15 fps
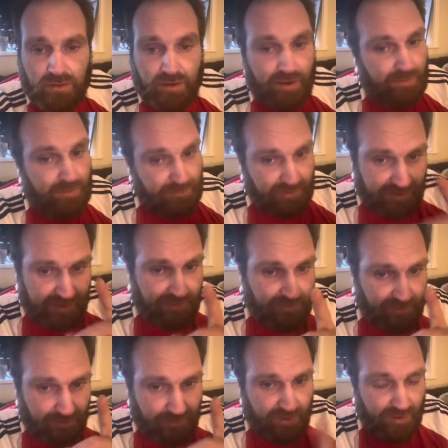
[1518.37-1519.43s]
and believe
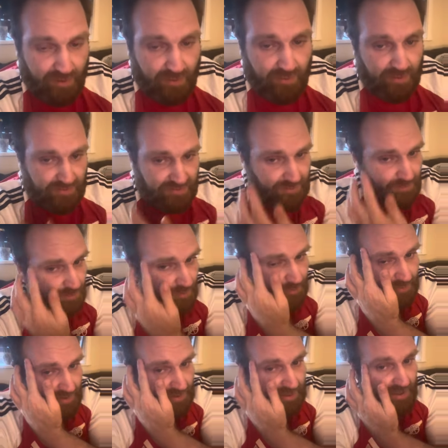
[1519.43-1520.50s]
you me, I'll have some
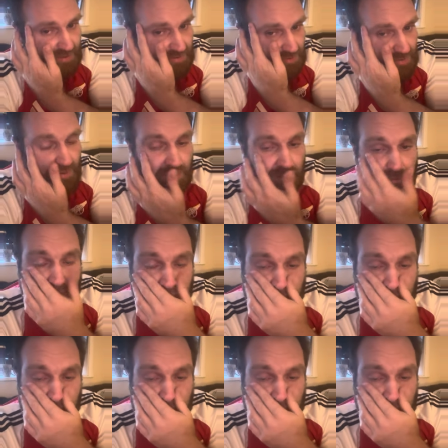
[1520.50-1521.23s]
popular guests on.